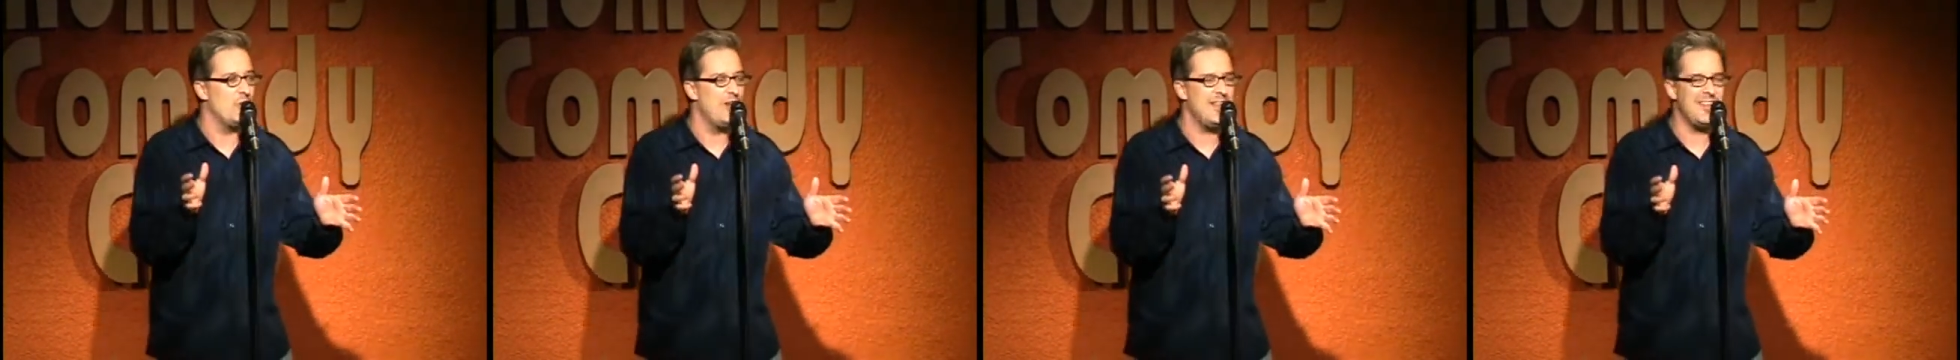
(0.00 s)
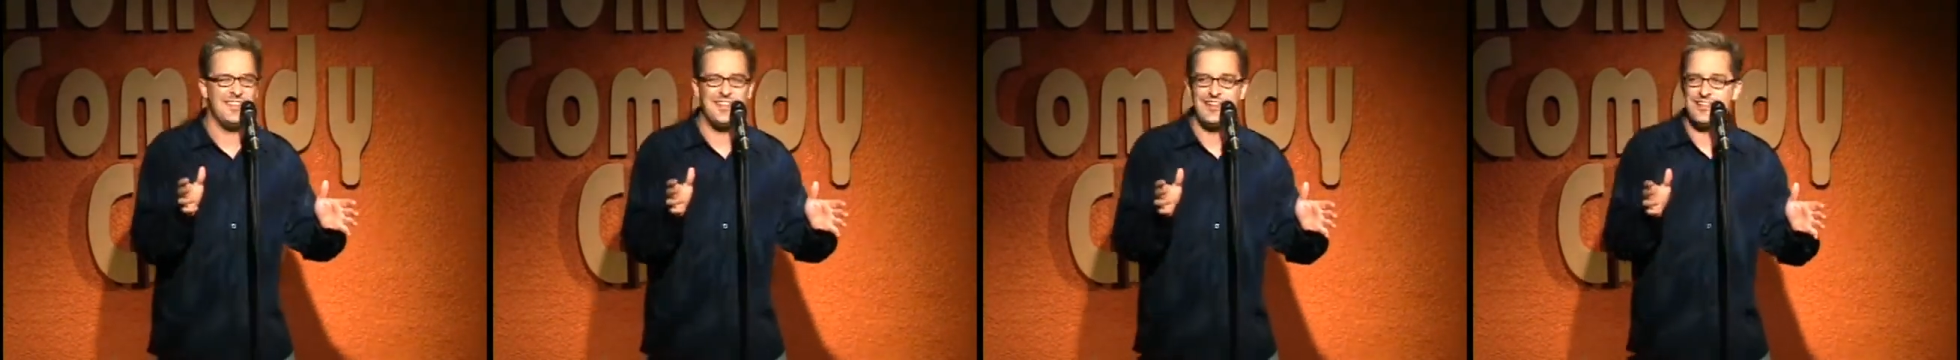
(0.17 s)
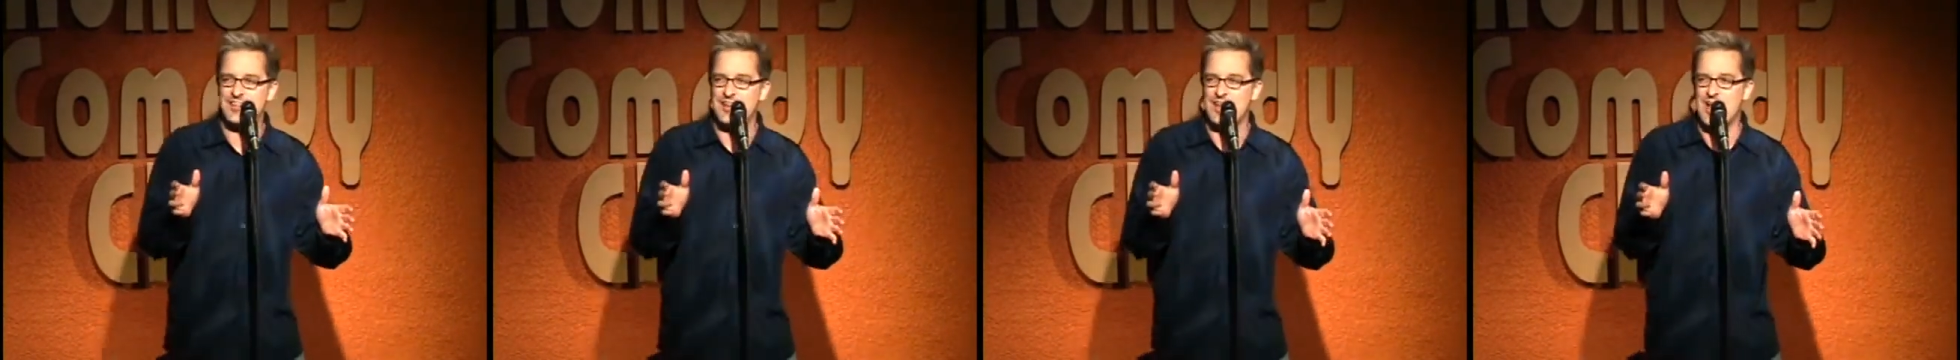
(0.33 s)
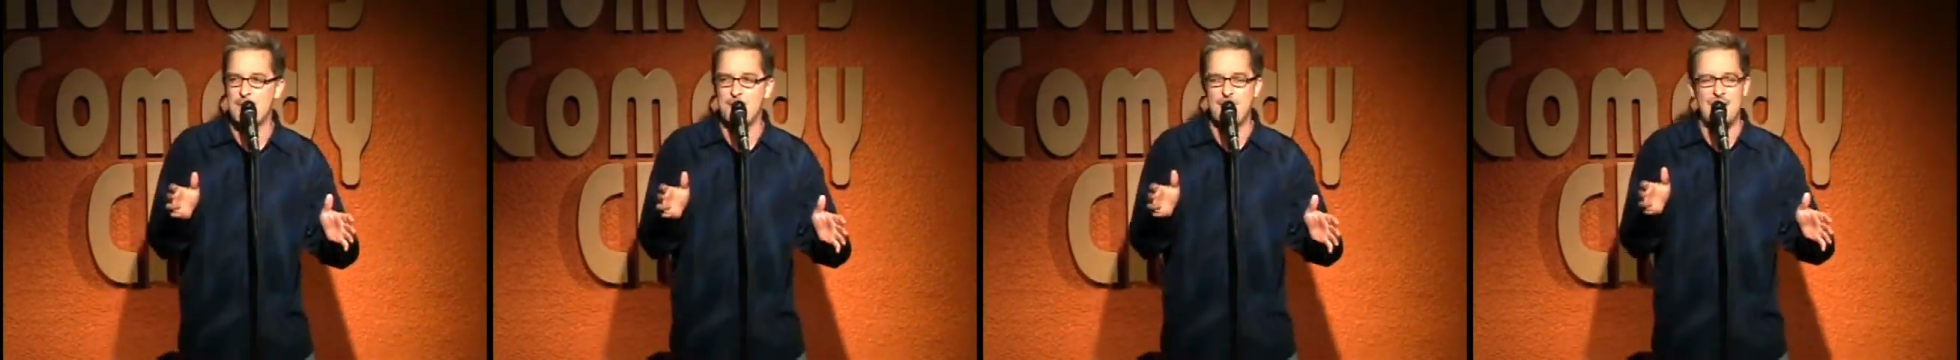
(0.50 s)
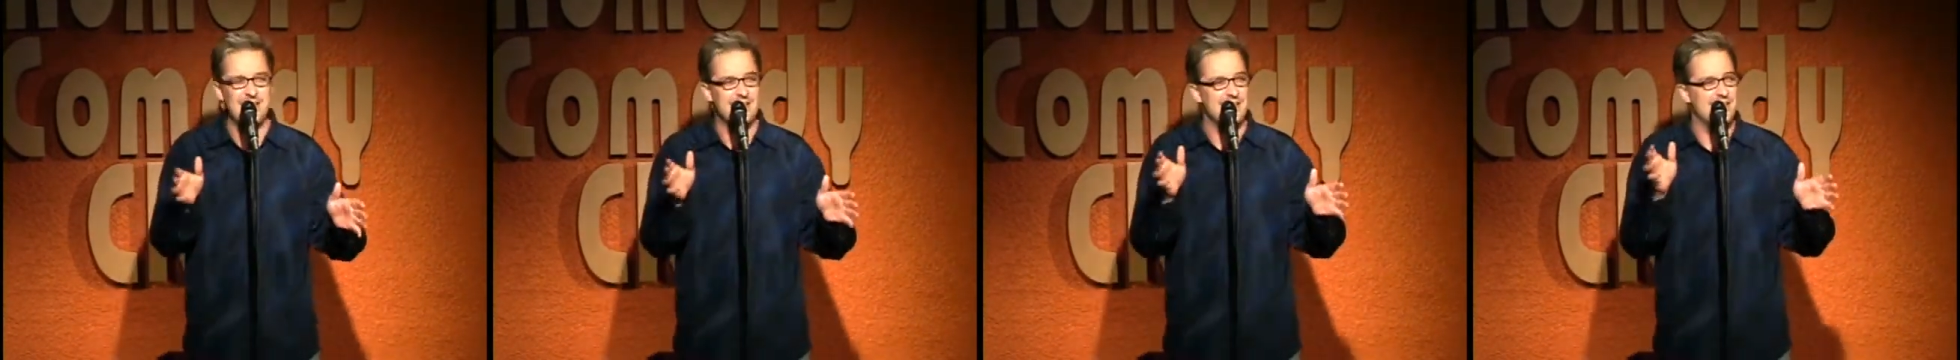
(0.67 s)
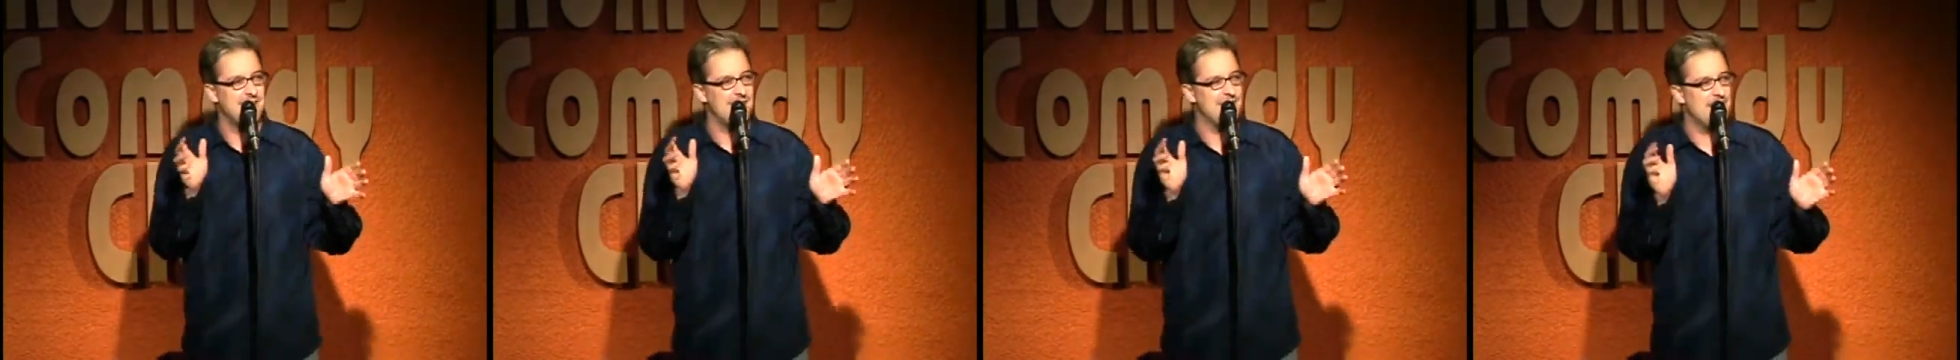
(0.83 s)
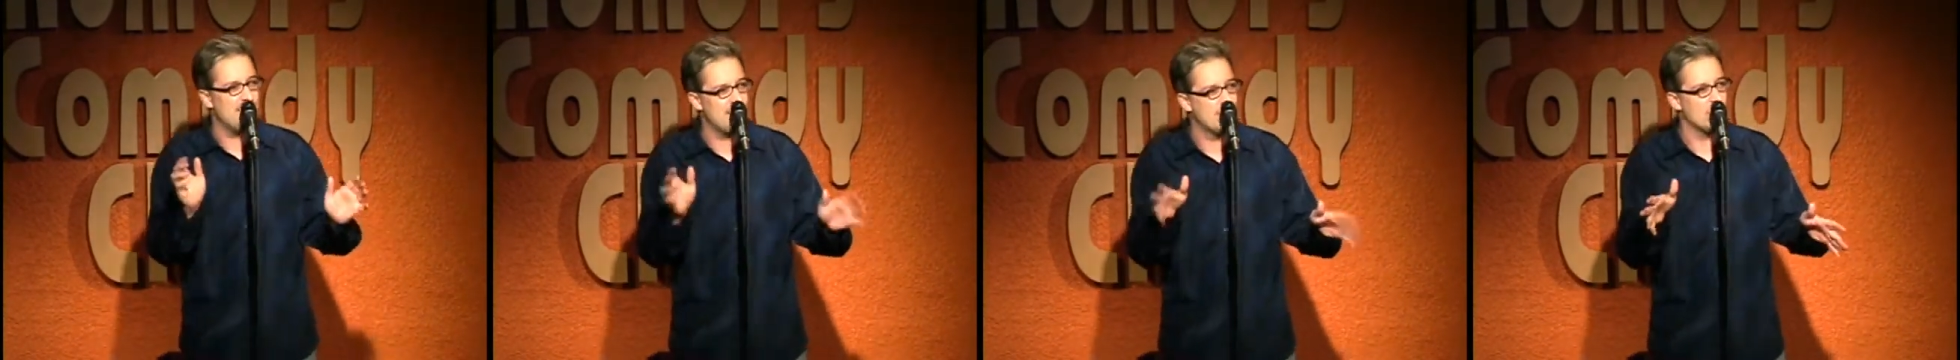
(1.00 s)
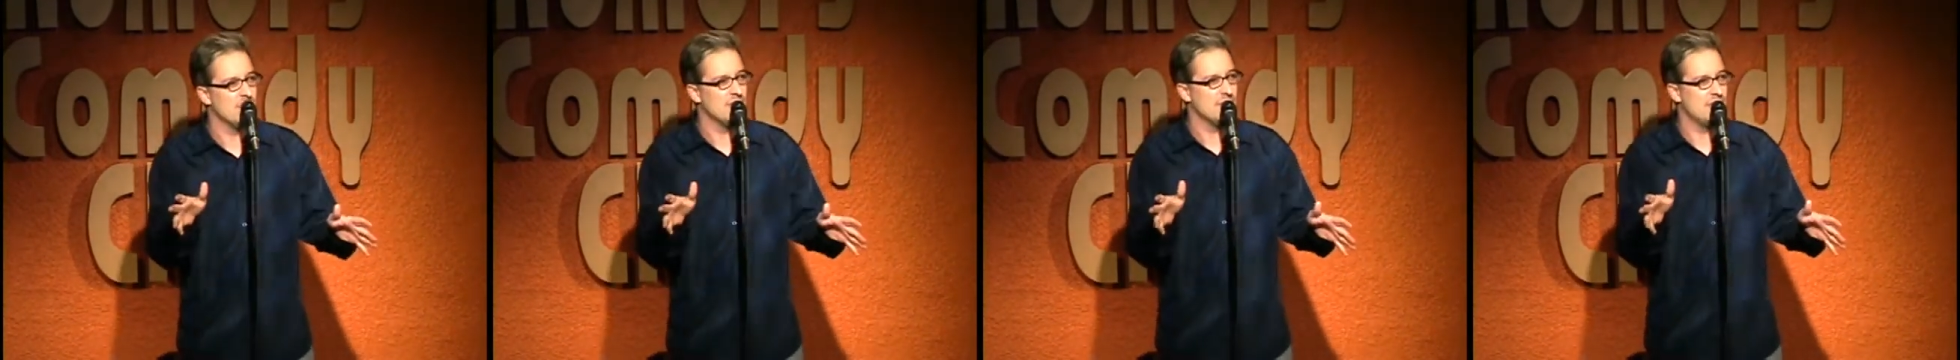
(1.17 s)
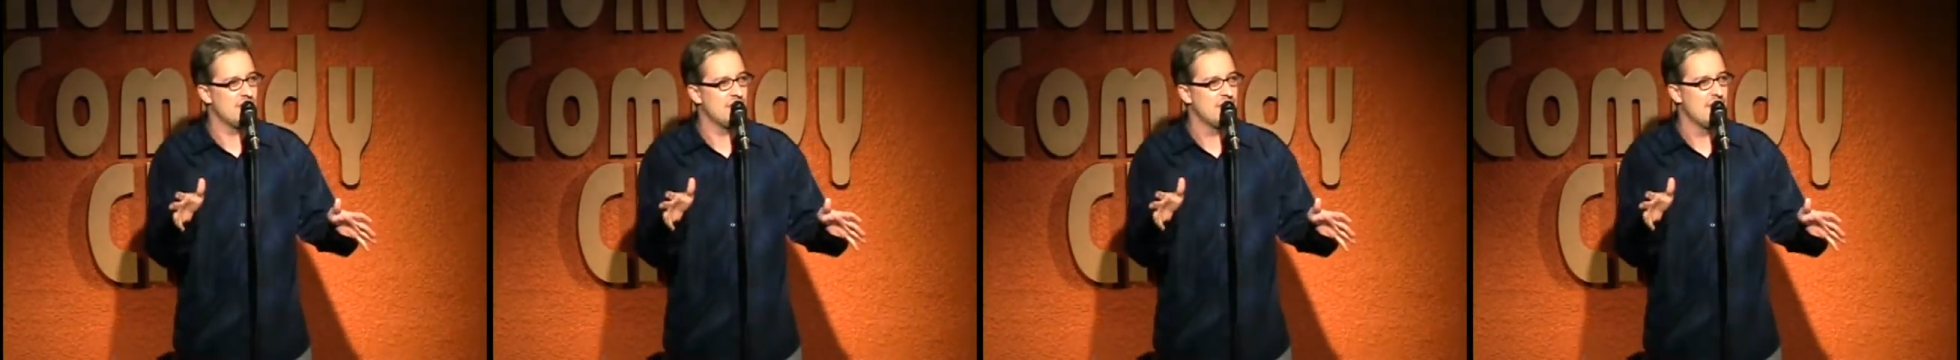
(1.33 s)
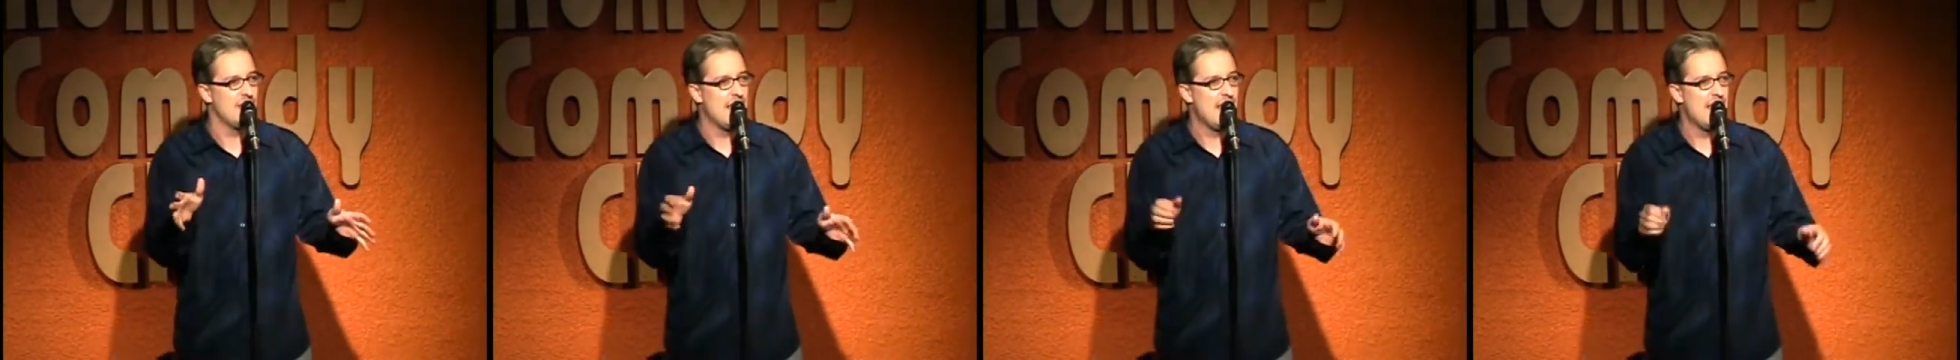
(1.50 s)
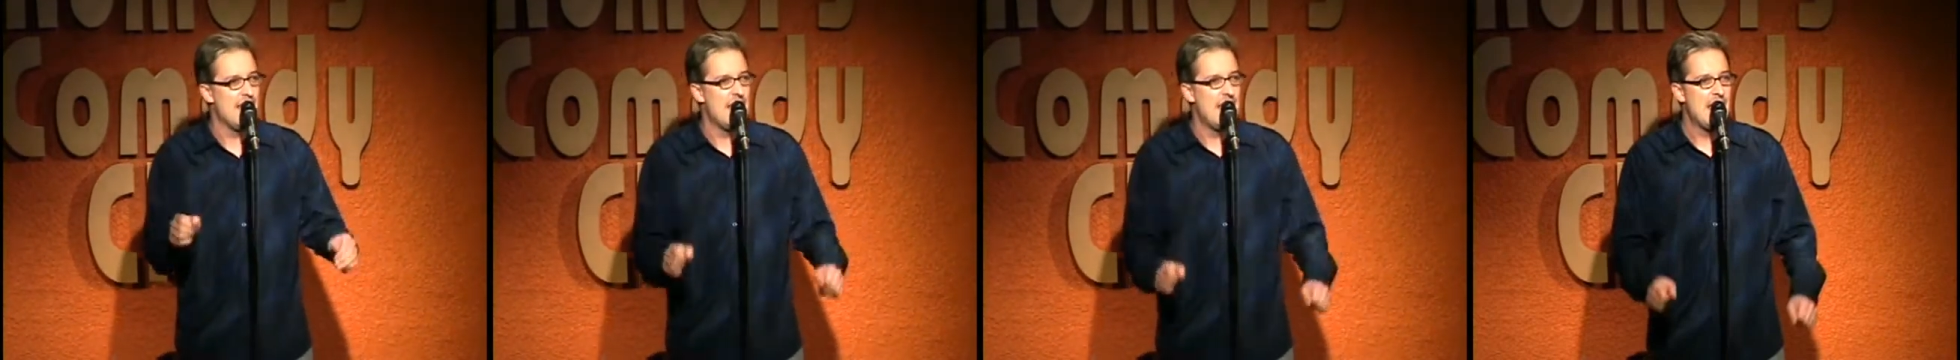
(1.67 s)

What do you think tonight made the difference?